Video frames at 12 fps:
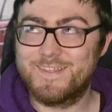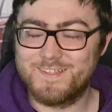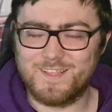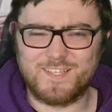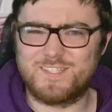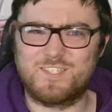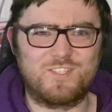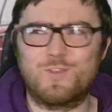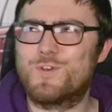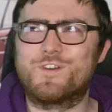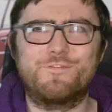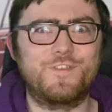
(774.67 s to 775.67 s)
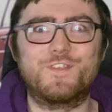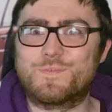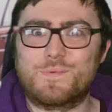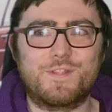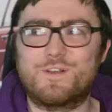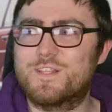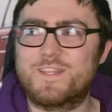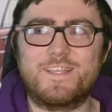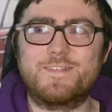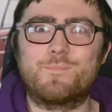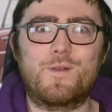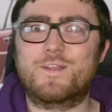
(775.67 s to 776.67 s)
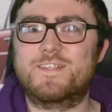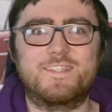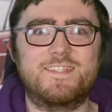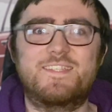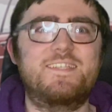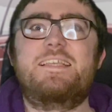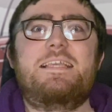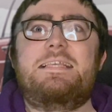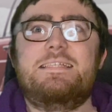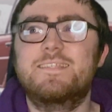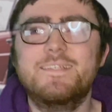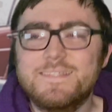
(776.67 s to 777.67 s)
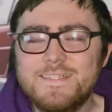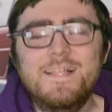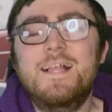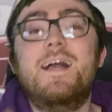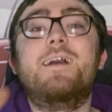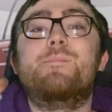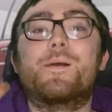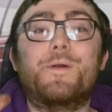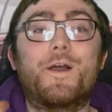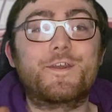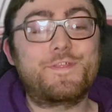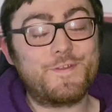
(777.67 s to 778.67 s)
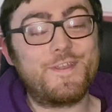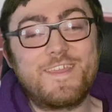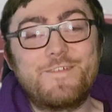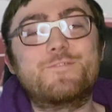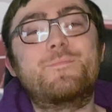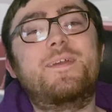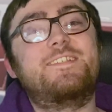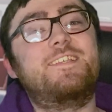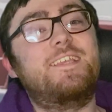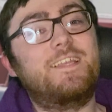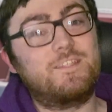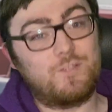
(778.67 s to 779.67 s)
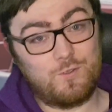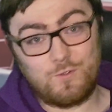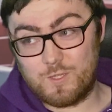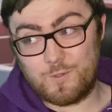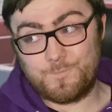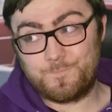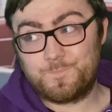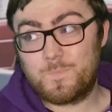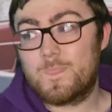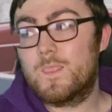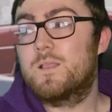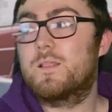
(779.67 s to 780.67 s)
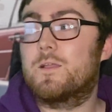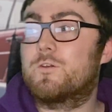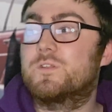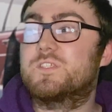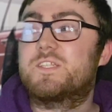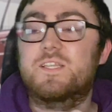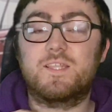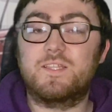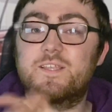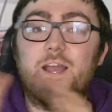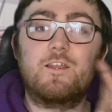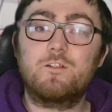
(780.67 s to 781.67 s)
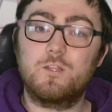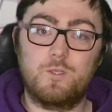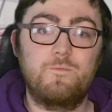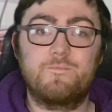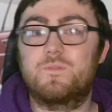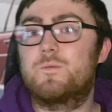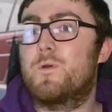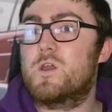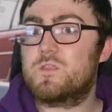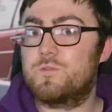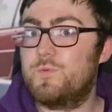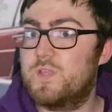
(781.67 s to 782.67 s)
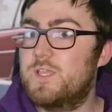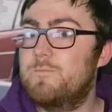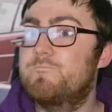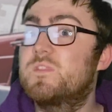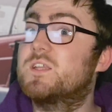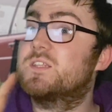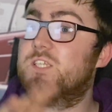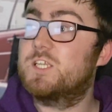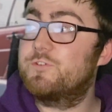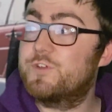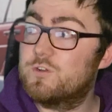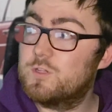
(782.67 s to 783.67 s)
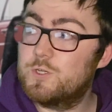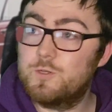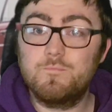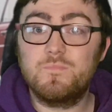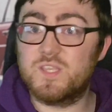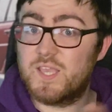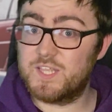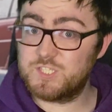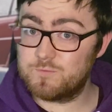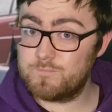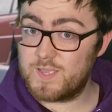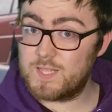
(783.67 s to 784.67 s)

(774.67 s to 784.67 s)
This is so confusing with all of these marks and Cs. My Mark III with my CE2 loom. I'm going to take the entire loom from the Mark III, the interior loom, the engine bay